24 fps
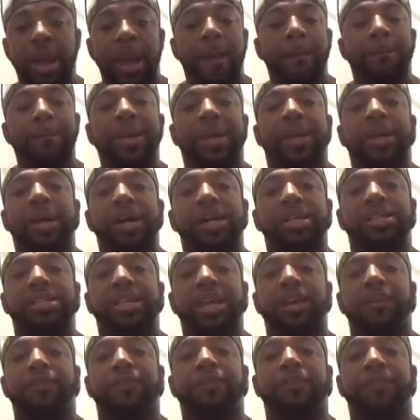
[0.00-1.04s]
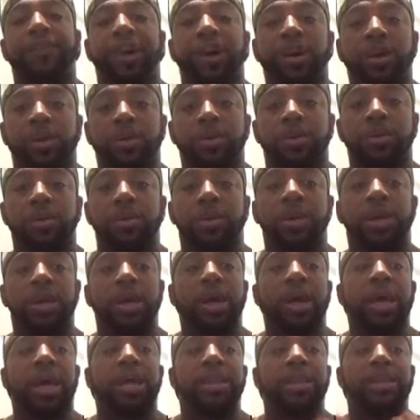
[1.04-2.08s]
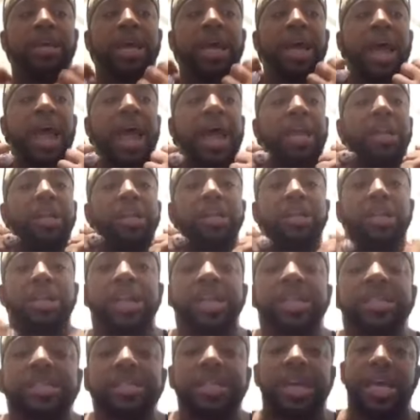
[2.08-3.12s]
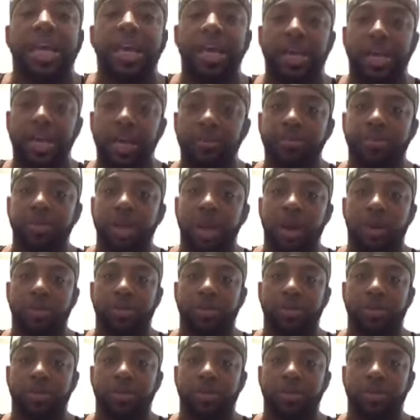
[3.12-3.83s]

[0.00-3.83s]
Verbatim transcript: because they felt that at least they can come talk